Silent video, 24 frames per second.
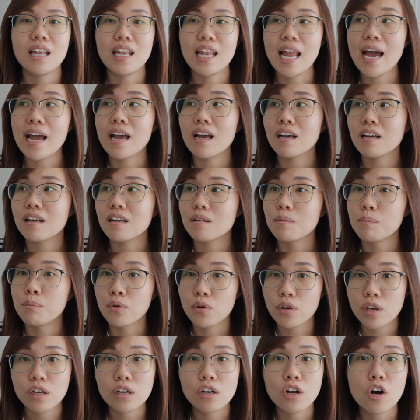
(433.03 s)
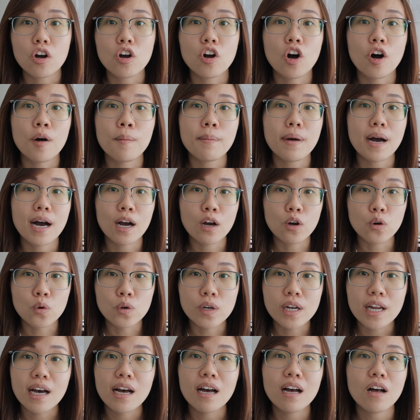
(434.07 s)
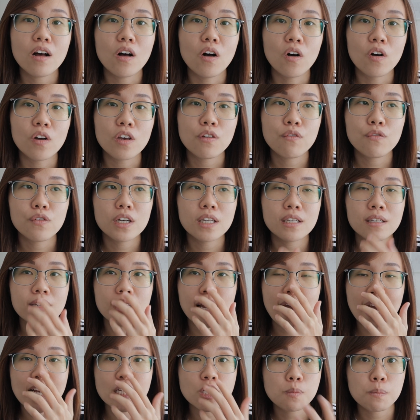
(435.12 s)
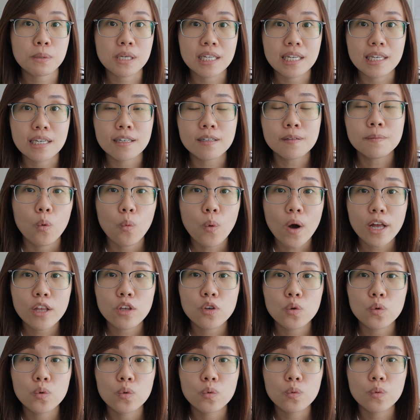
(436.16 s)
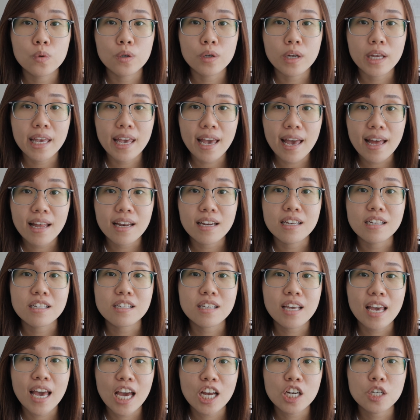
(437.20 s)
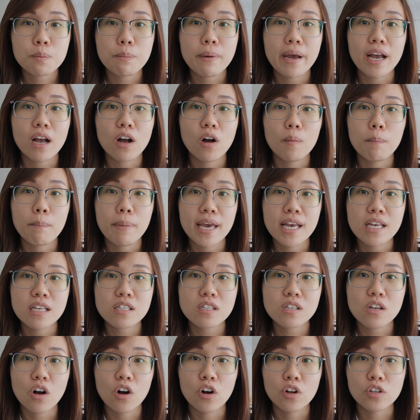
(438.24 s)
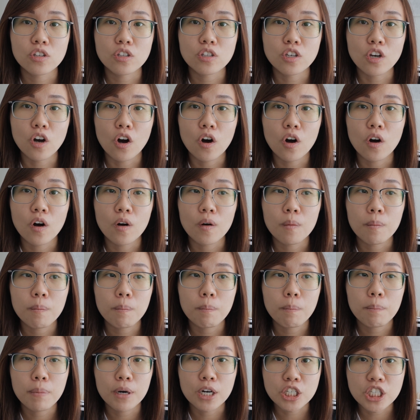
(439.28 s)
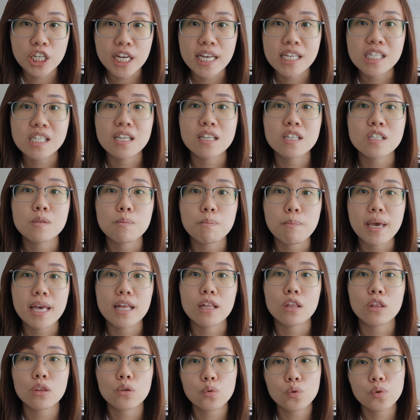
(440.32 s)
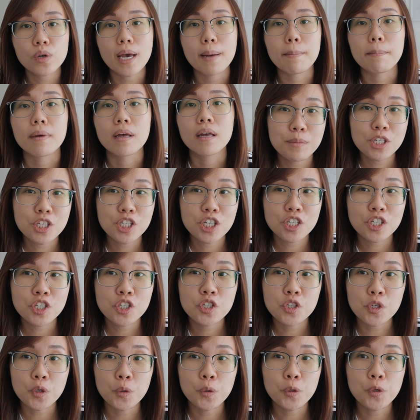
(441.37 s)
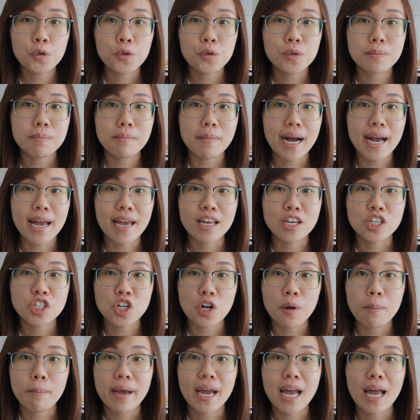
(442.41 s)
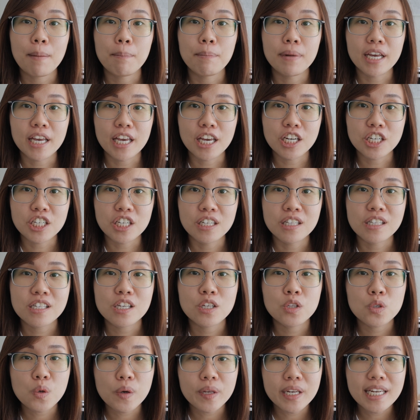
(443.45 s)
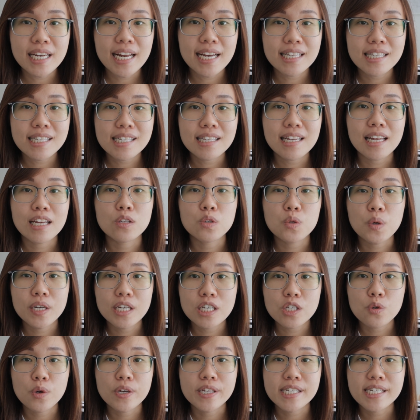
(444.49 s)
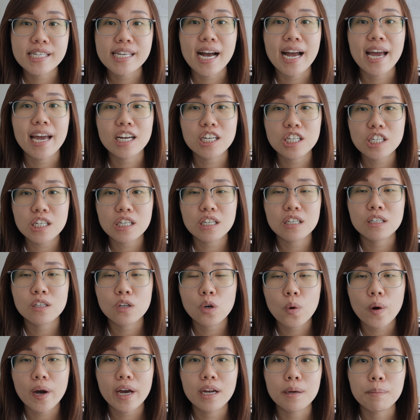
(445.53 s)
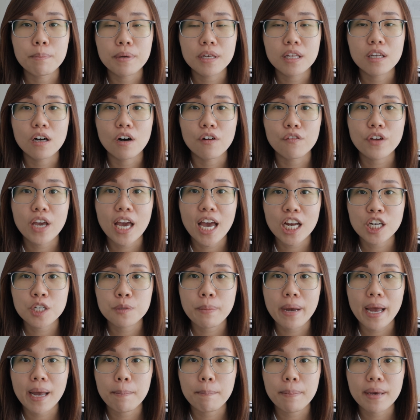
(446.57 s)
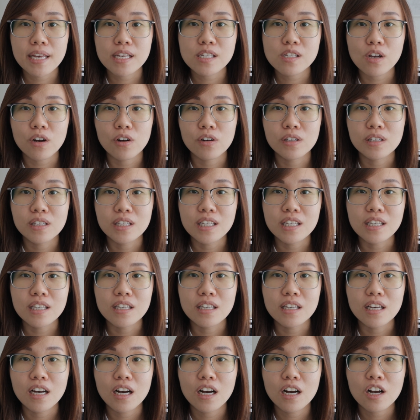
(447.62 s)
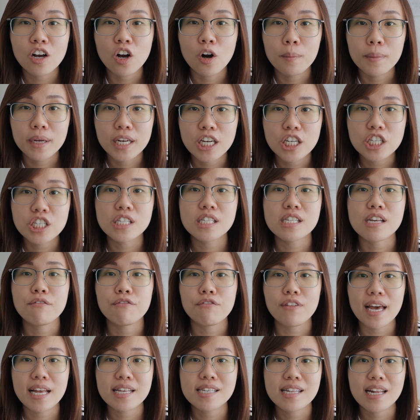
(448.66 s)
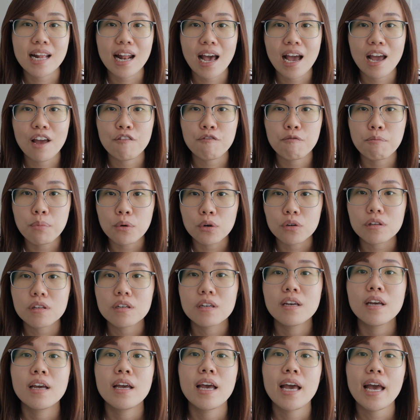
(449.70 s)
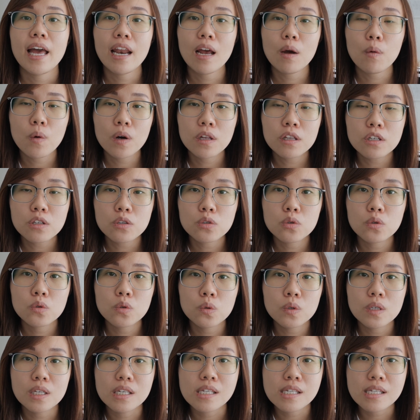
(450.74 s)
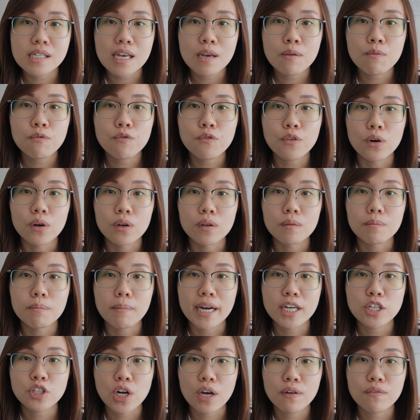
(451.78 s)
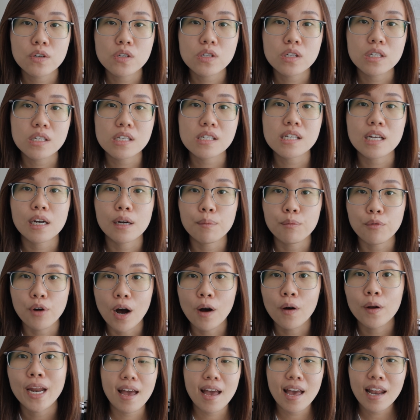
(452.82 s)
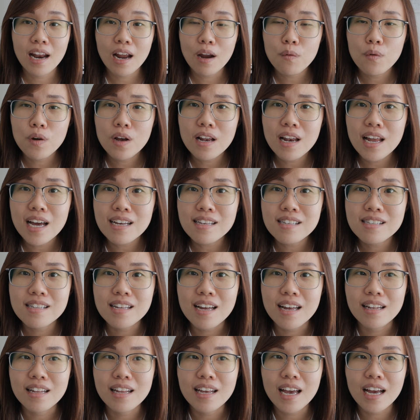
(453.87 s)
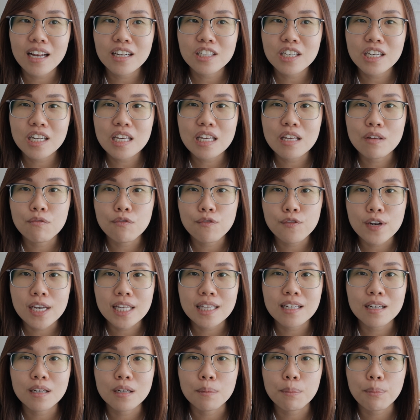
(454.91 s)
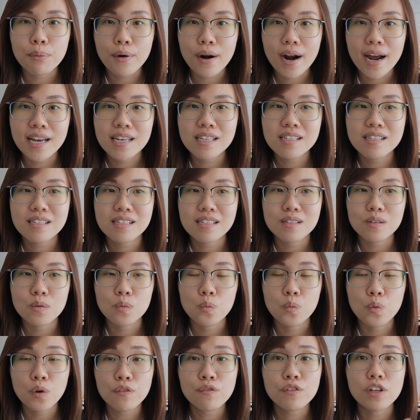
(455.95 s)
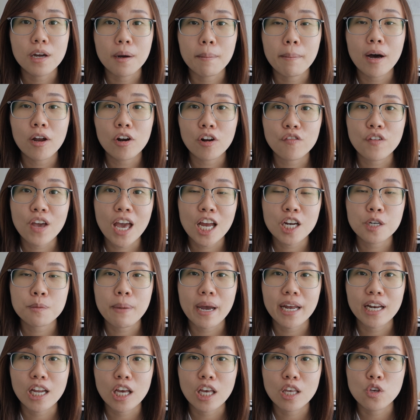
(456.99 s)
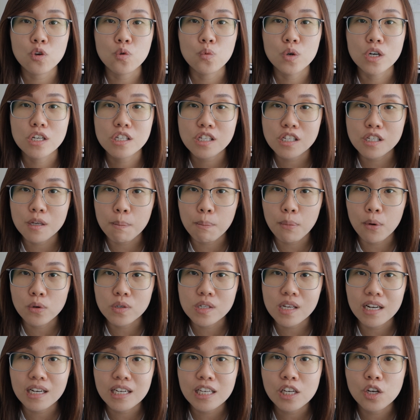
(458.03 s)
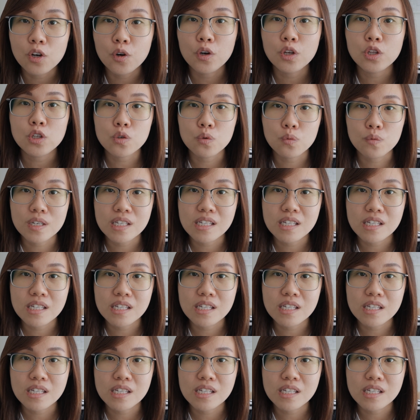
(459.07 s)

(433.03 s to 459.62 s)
like Booking.com, Agoda, or even Expedia. What you will get is cashback based on your purchases made through them. Let me just show you my Shopback applications. In 2019 and 2020, I actually earned quite a bit of cashback based on the accommodations and flights that I have booked. And I wanted to do the same for my travels this time round. And I realized that they actually inflated the price with the amount of cashback that you were supposedly going to